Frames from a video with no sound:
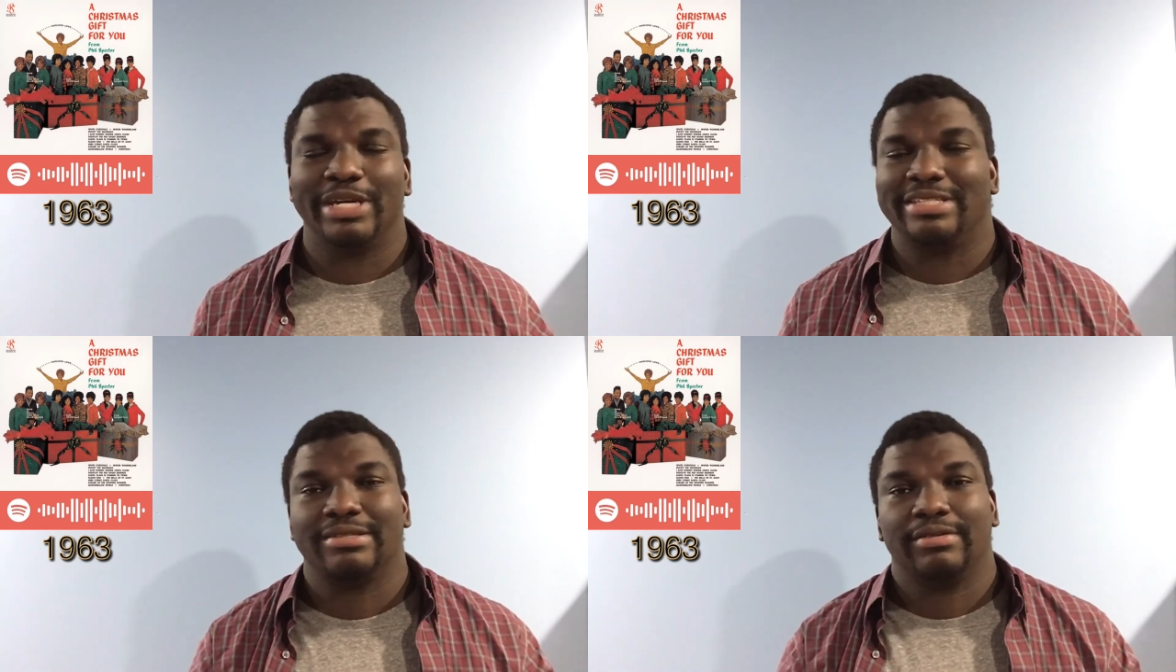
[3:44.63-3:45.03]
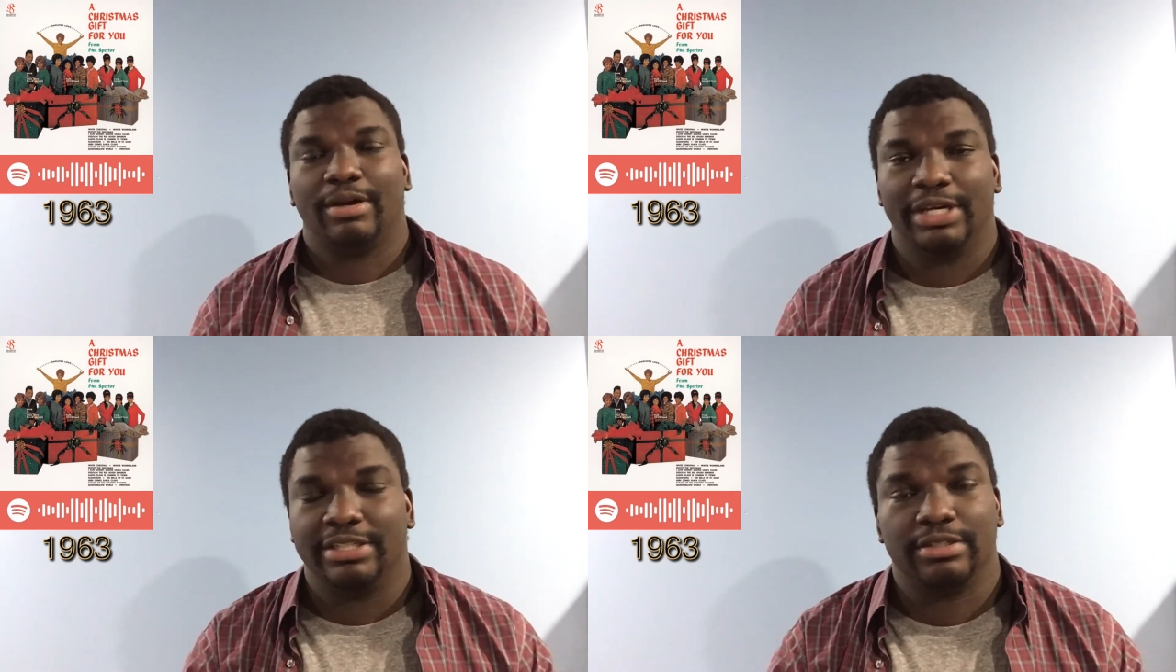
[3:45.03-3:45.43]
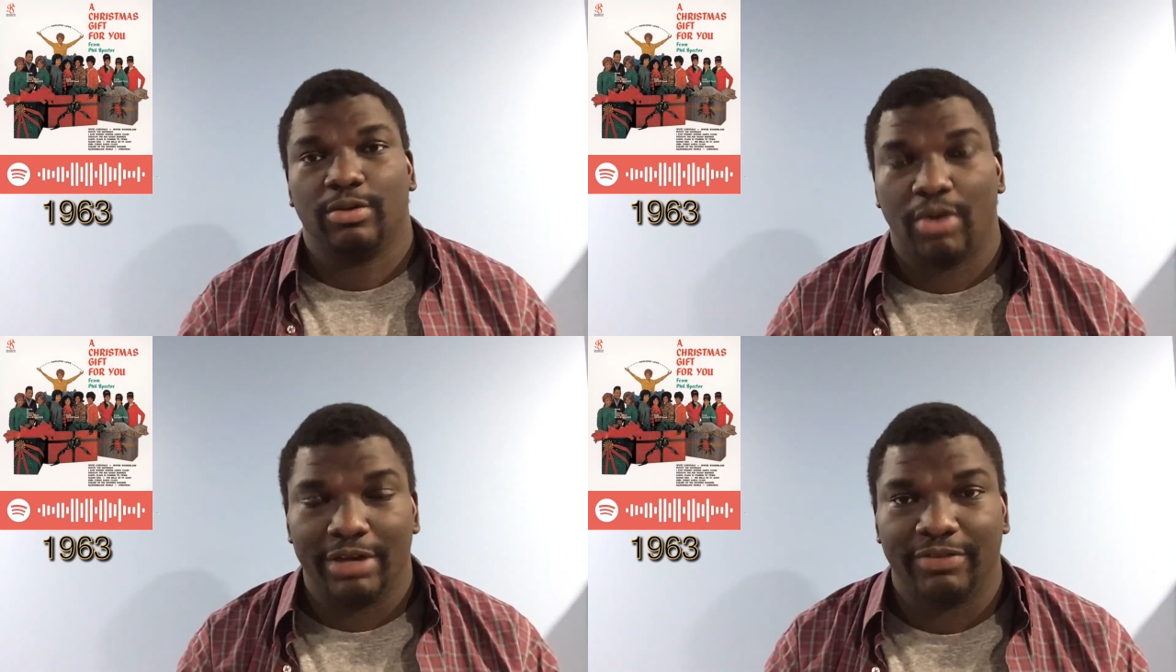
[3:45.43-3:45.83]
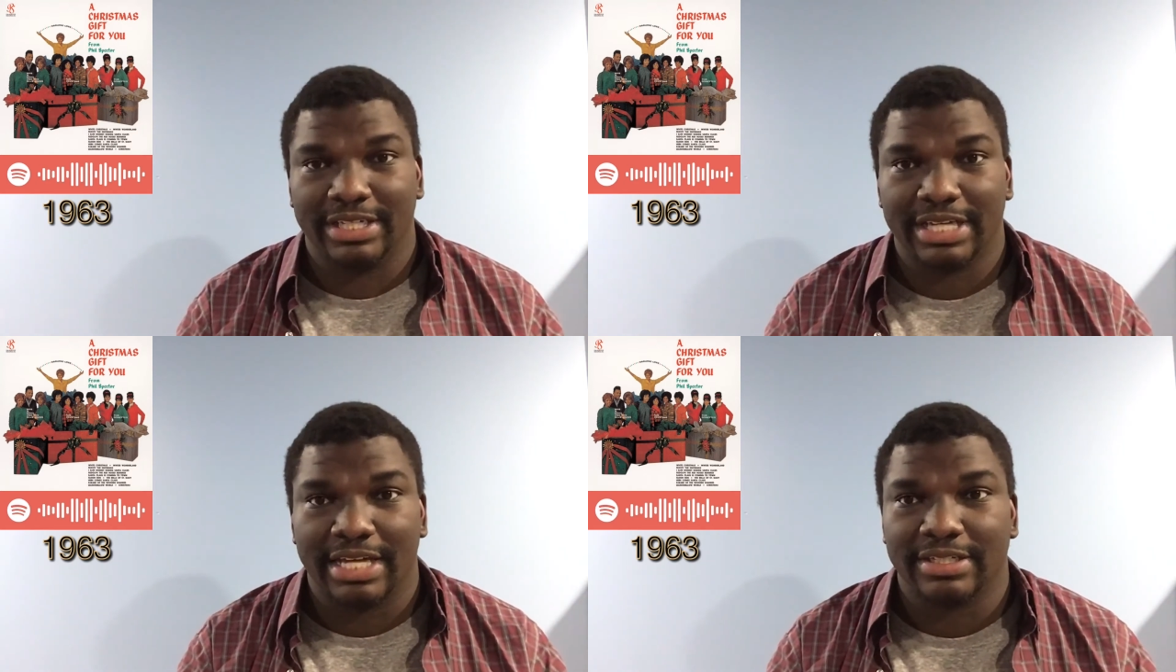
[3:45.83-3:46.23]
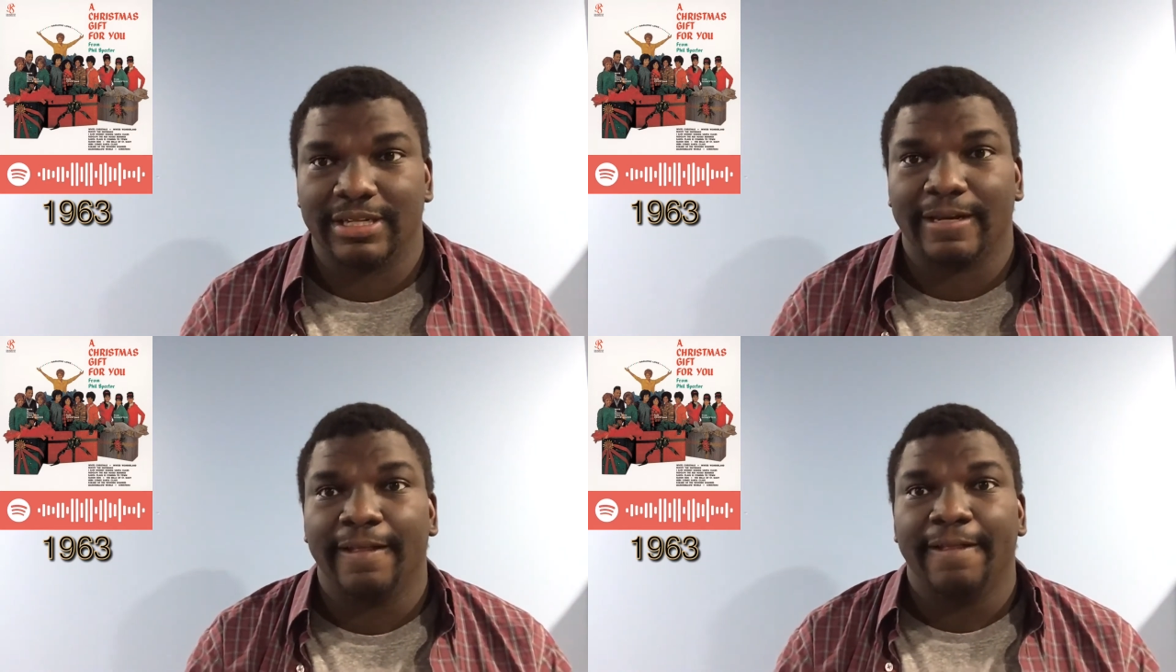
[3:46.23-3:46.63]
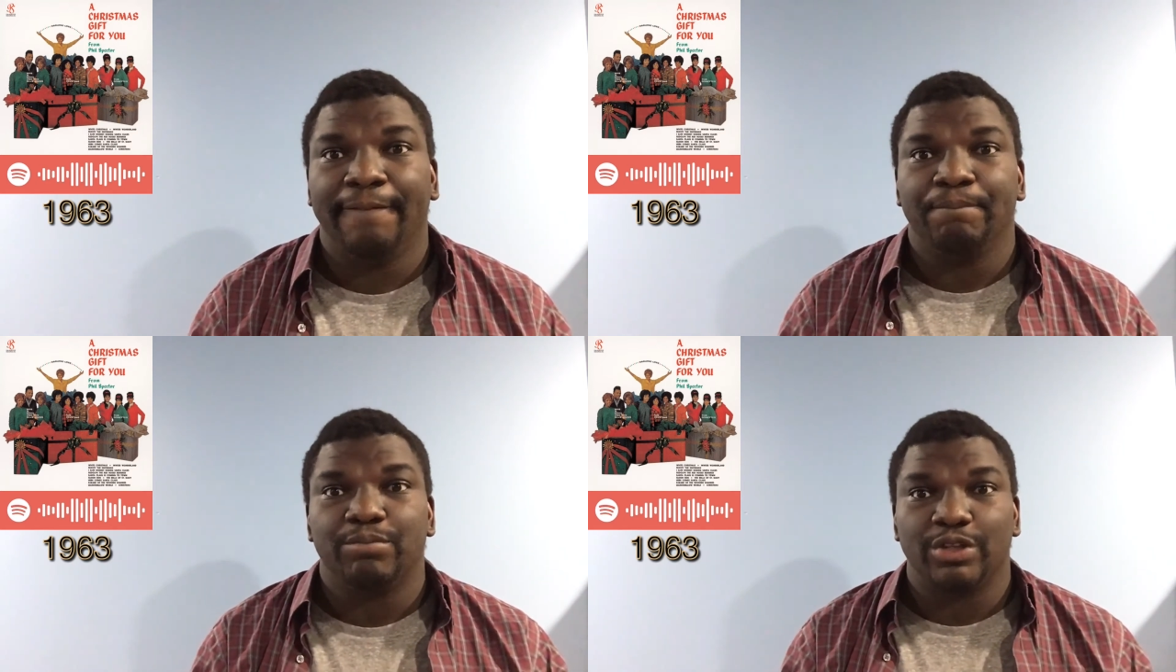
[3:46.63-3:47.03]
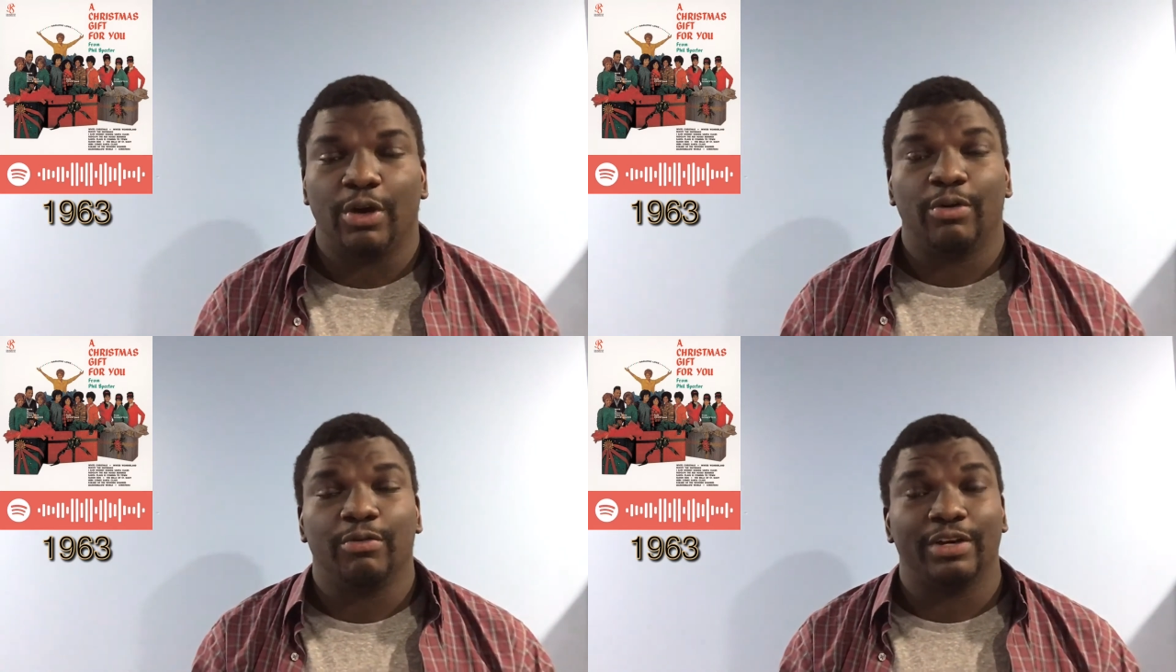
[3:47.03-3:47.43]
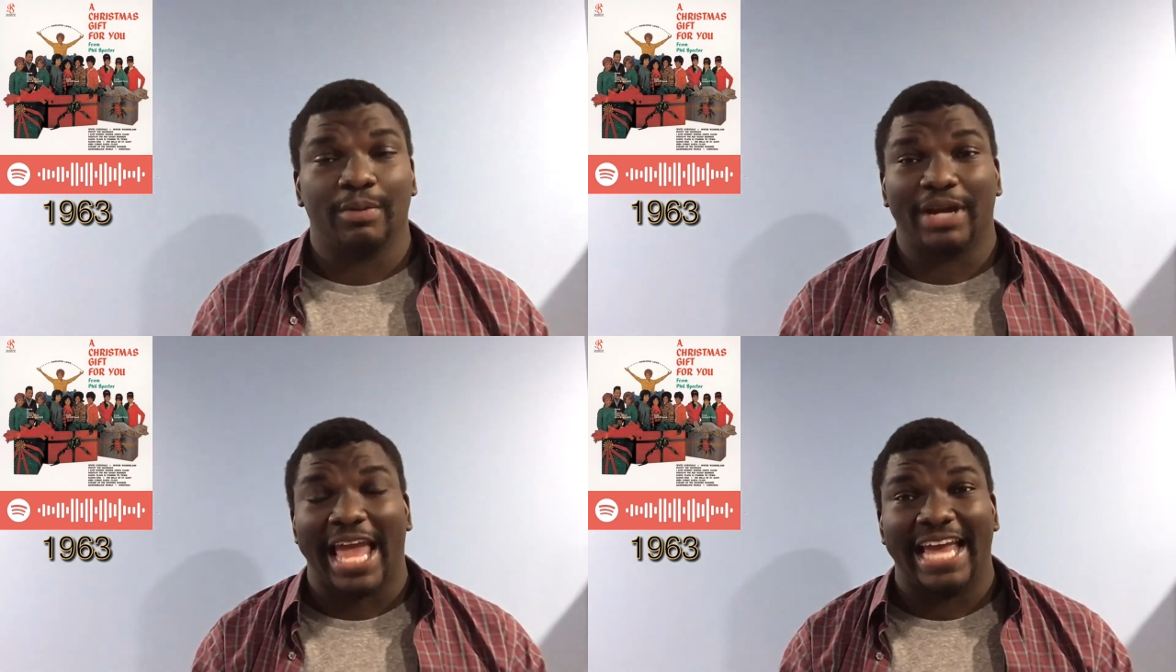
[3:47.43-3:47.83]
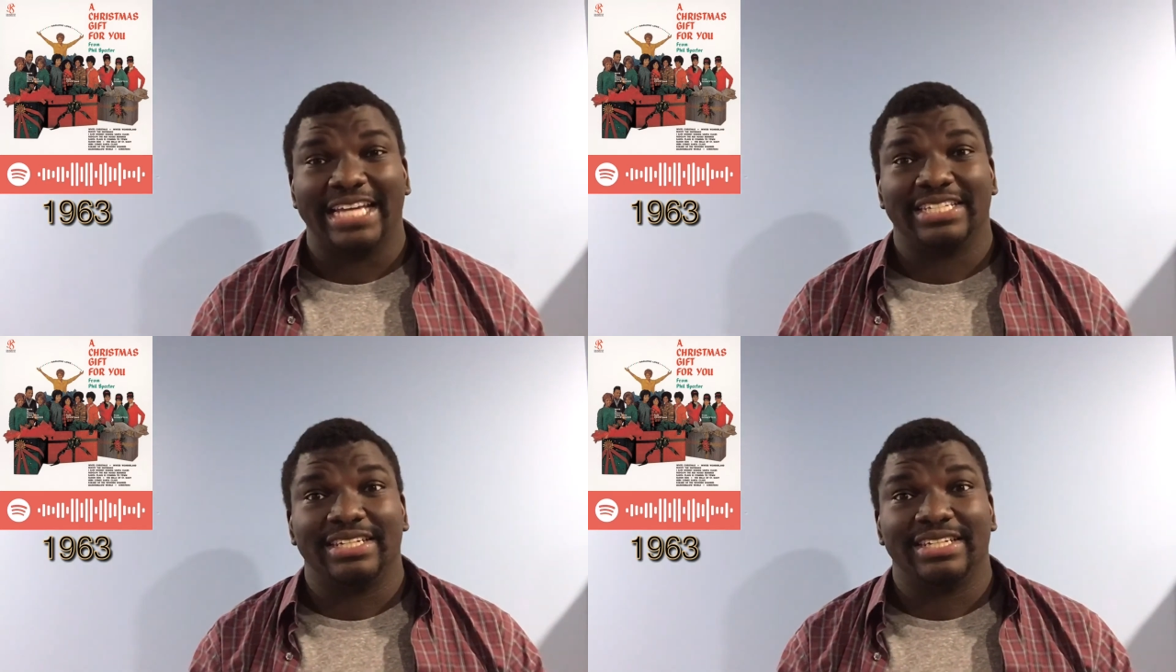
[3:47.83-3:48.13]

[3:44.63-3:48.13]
It's quite fantastic. So for number 8,